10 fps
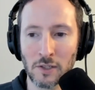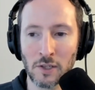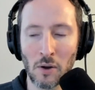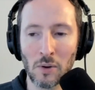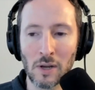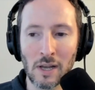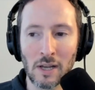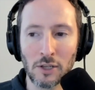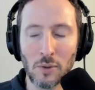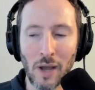So
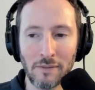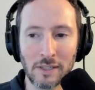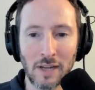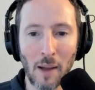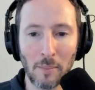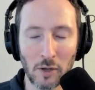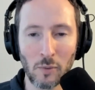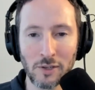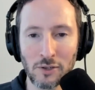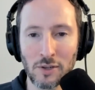you have a dominant
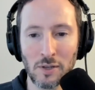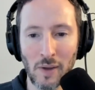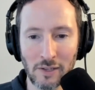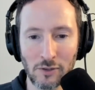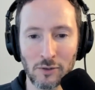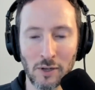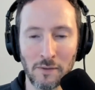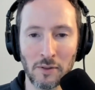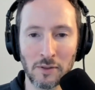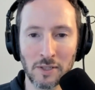question that you ask
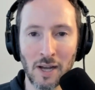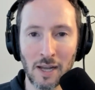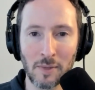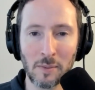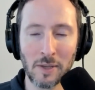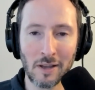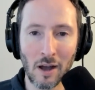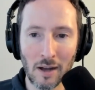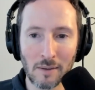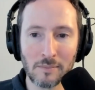yourself all the time, and it
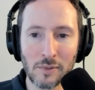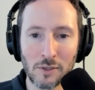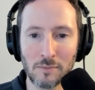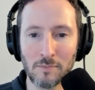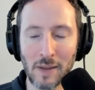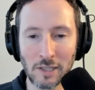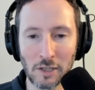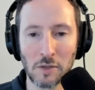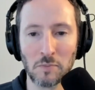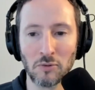becomes
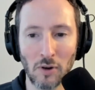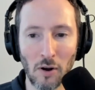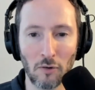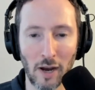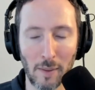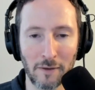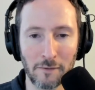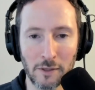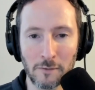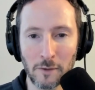basically the programming
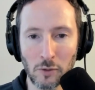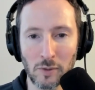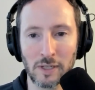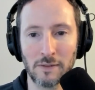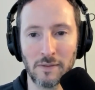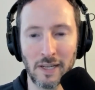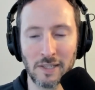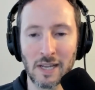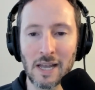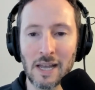for this filtering
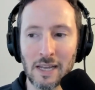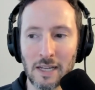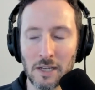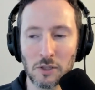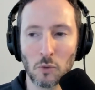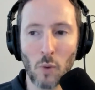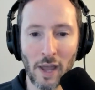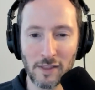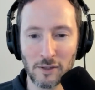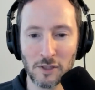device. It is the
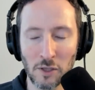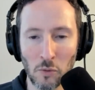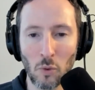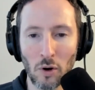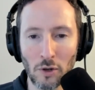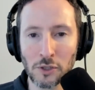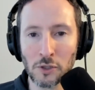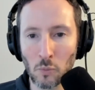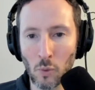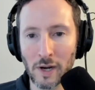way that you see the world.
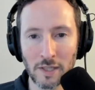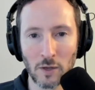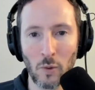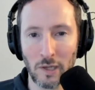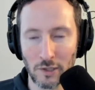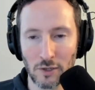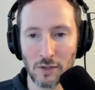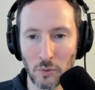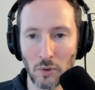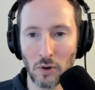So what is the question
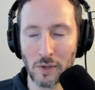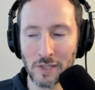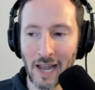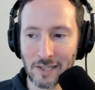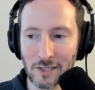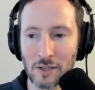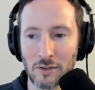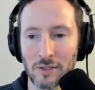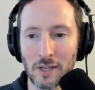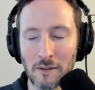that you were always asking
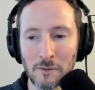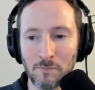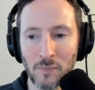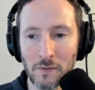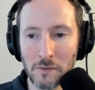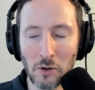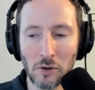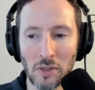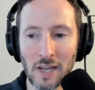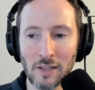yourself? And if you
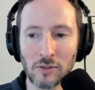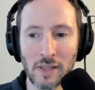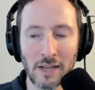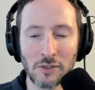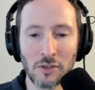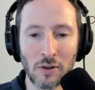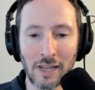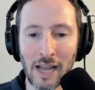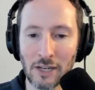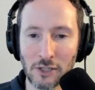don't know the answer to that, just
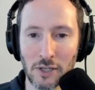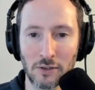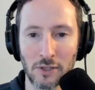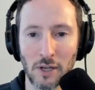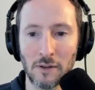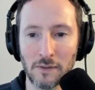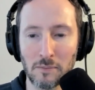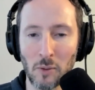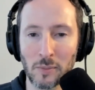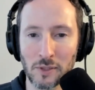start catching yourself
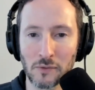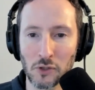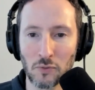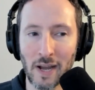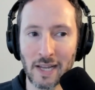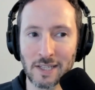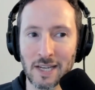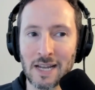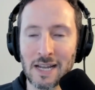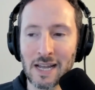in moments of
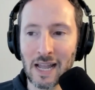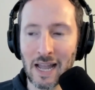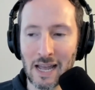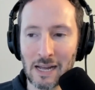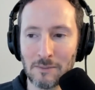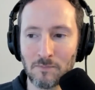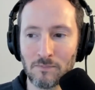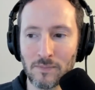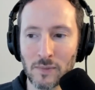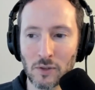stress,
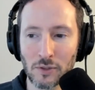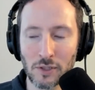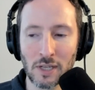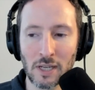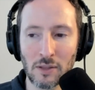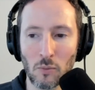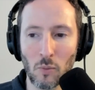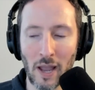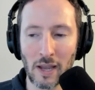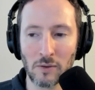and you'll see the
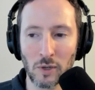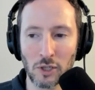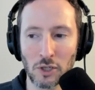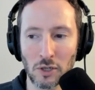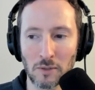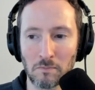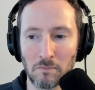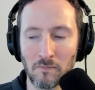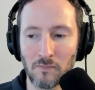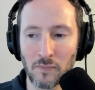way in which you're
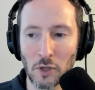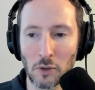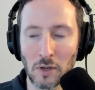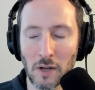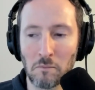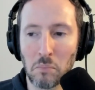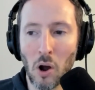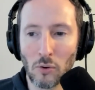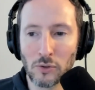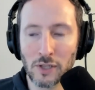kind of
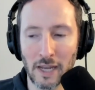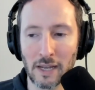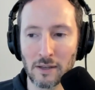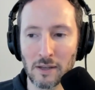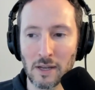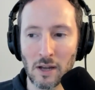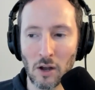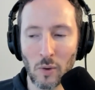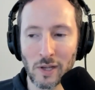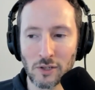posing
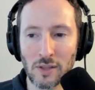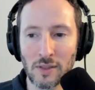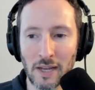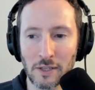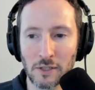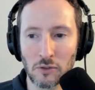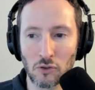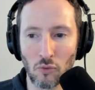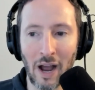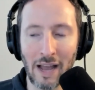a question that is
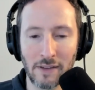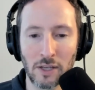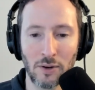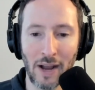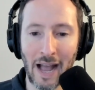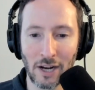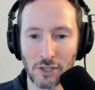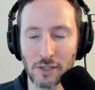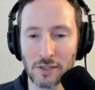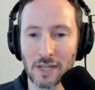driving your
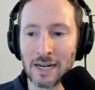actions.